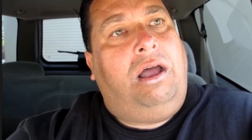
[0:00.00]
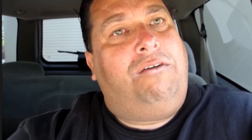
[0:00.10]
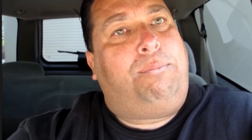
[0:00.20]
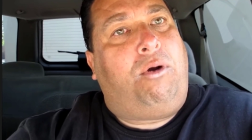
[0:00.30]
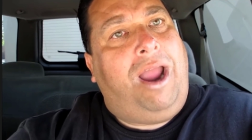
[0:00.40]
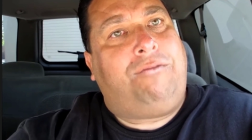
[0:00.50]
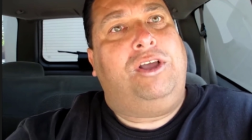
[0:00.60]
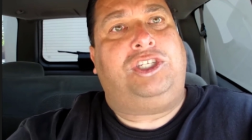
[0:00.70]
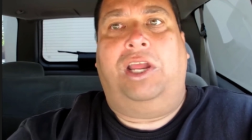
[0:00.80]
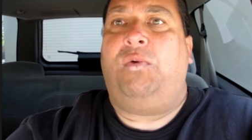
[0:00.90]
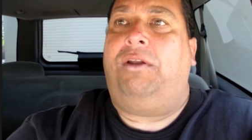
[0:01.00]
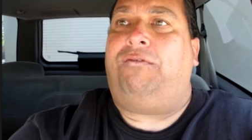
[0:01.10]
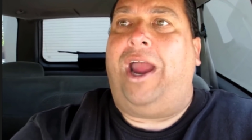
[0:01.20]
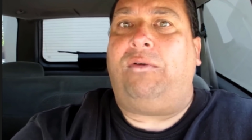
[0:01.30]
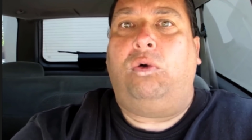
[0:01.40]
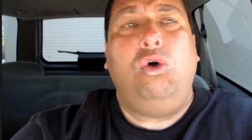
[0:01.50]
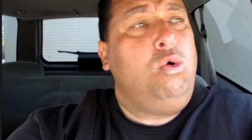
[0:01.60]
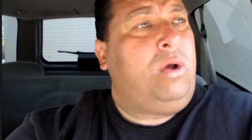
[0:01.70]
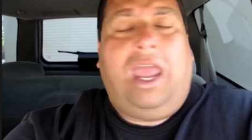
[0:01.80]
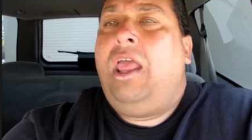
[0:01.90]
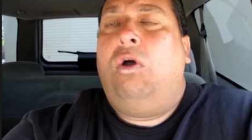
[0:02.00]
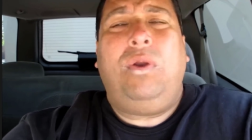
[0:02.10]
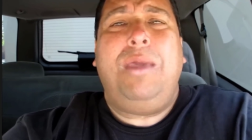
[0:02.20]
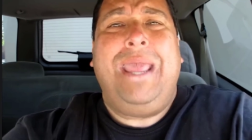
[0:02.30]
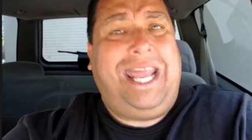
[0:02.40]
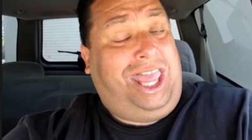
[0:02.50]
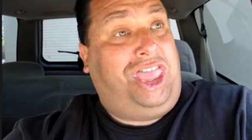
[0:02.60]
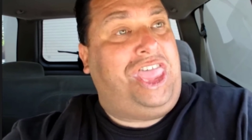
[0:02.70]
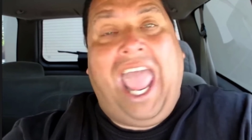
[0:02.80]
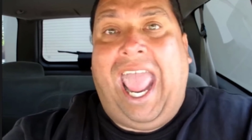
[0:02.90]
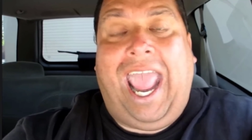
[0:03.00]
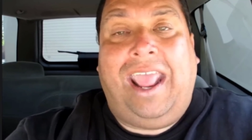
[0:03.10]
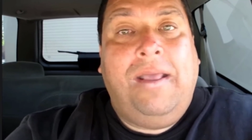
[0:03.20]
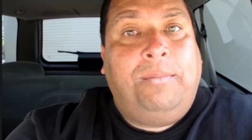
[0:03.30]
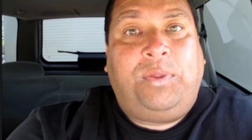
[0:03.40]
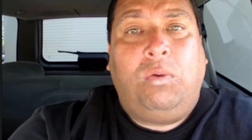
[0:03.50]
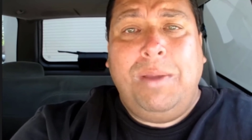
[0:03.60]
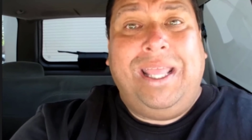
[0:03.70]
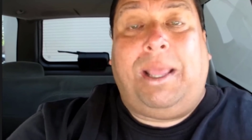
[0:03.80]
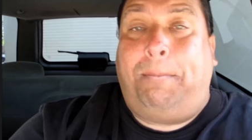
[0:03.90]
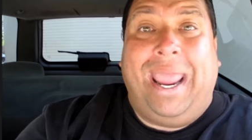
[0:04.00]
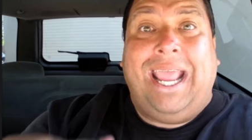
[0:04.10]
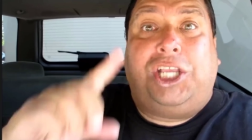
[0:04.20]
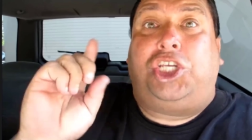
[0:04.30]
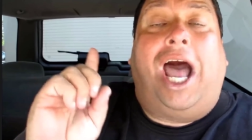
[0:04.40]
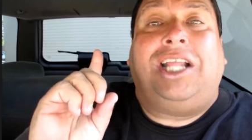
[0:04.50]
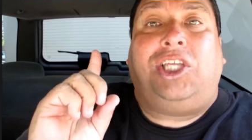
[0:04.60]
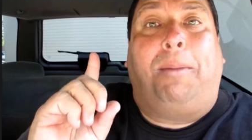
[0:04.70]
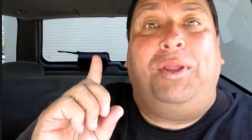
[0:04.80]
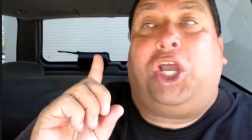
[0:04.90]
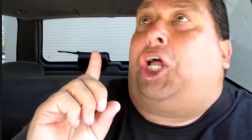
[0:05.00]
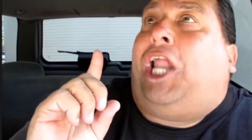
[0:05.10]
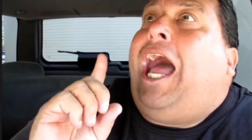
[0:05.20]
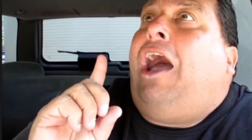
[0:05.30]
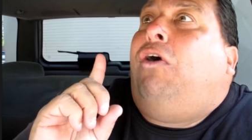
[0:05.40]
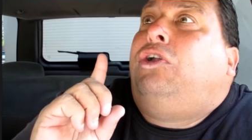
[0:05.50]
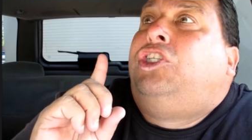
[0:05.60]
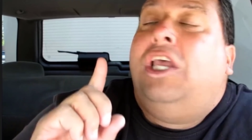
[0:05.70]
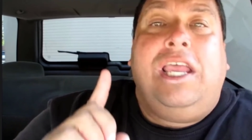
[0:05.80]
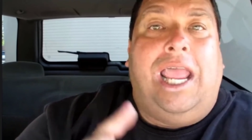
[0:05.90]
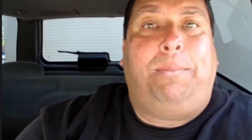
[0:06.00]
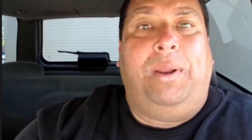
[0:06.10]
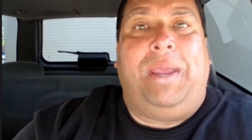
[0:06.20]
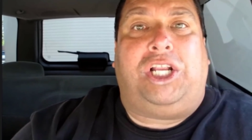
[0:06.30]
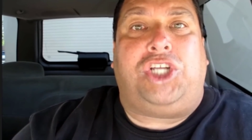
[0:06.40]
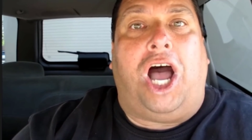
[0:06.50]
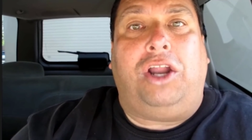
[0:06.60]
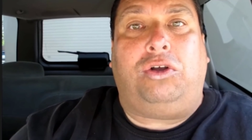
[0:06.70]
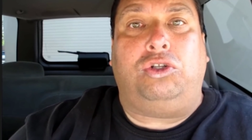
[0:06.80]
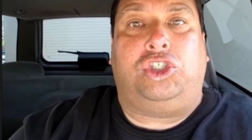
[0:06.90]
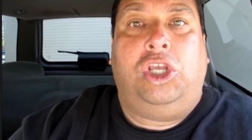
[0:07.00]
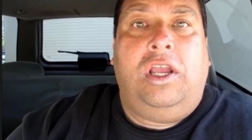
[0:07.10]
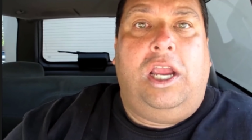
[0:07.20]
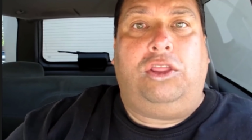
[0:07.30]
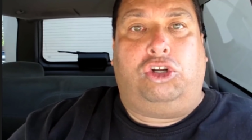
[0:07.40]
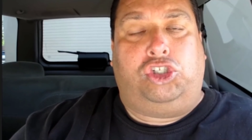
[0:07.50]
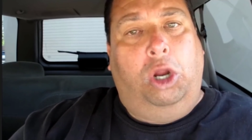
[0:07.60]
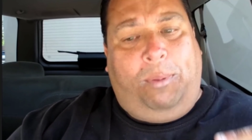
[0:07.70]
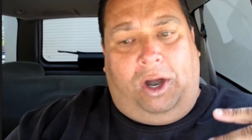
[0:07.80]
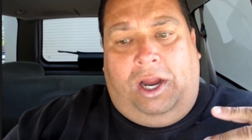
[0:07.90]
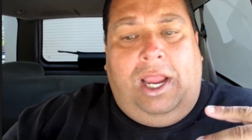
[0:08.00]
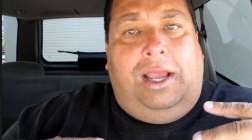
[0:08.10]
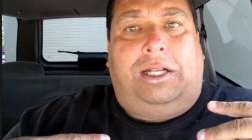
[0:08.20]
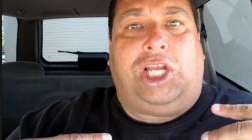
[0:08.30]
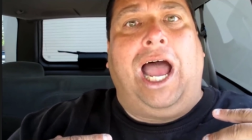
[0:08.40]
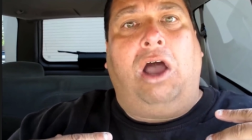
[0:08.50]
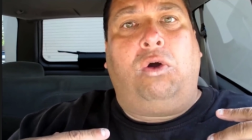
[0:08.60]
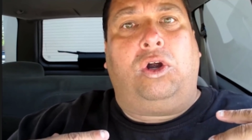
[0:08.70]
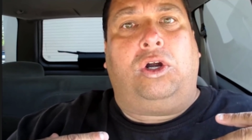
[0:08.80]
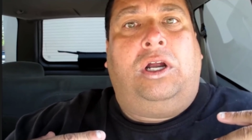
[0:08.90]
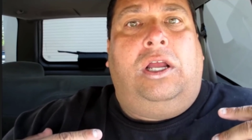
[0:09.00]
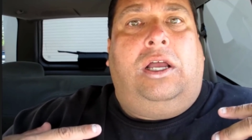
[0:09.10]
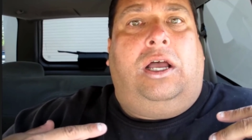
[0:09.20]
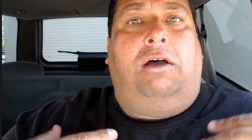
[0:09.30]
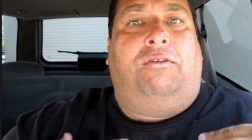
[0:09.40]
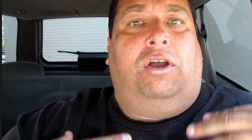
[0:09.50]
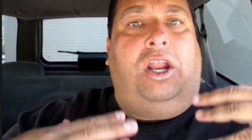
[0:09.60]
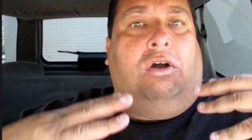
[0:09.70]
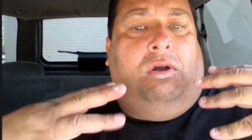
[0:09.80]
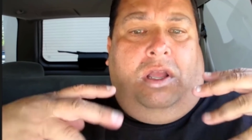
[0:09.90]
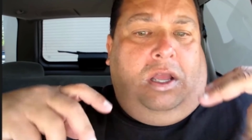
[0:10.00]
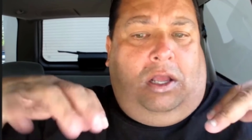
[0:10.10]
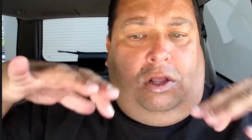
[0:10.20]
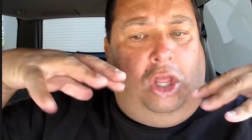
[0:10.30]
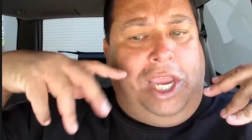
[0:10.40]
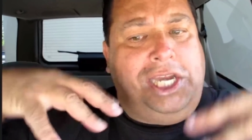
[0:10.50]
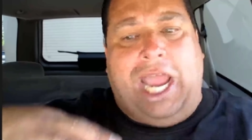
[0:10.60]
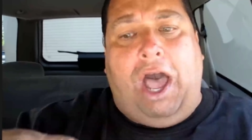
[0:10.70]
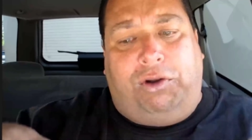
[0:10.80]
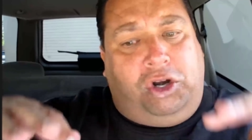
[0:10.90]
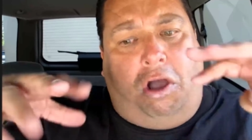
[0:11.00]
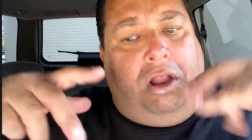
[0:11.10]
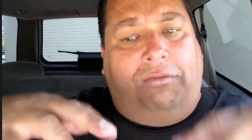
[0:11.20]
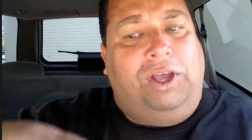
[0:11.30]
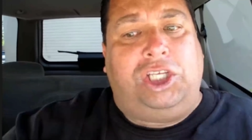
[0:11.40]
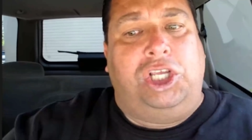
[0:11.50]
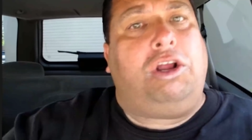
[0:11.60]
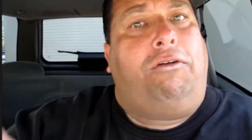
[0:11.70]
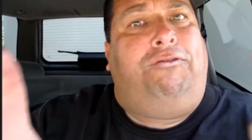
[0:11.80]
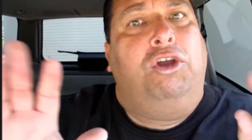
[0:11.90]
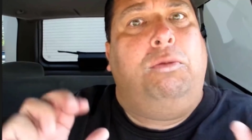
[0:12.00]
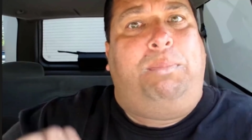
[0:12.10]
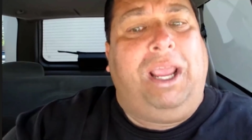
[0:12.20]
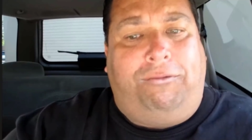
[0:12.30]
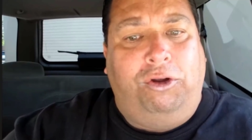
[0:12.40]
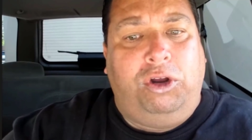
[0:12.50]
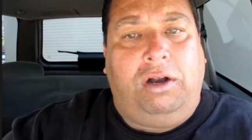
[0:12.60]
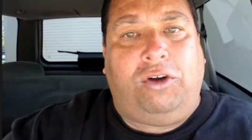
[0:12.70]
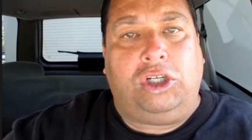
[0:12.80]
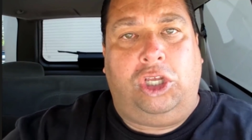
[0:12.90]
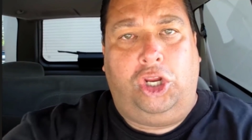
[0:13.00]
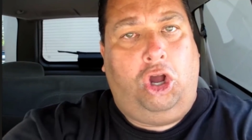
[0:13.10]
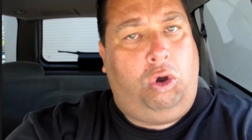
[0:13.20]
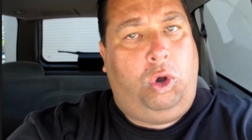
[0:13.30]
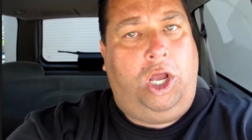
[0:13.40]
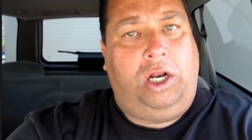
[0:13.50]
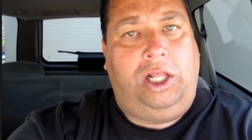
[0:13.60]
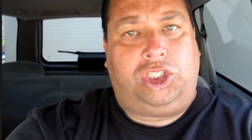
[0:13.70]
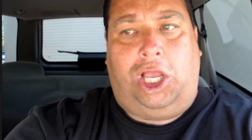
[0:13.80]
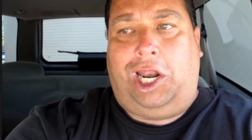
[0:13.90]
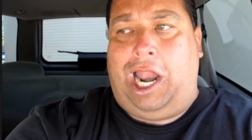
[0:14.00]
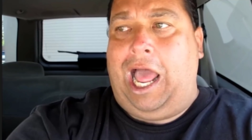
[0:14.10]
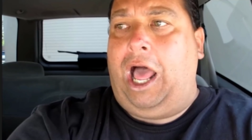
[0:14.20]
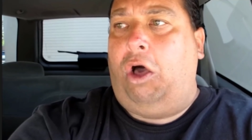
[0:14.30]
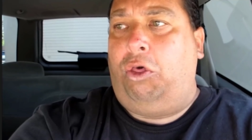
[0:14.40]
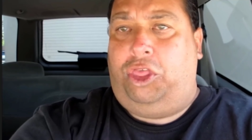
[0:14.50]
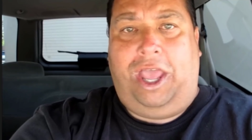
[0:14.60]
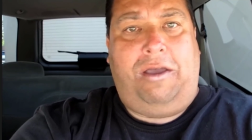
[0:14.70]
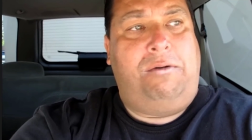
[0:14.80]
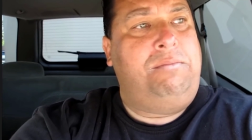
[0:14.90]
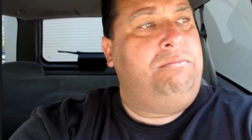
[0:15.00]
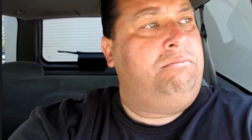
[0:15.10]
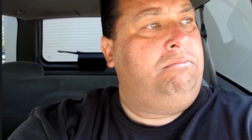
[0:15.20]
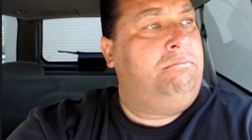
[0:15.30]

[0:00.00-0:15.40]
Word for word: of breakfast, it went viral. what do you mean they? What do you mean the big shots up in the clouds at the McDonald's and their super tower of, you know, looking down at all of us in their food, big food universe. You know what? Let's allow them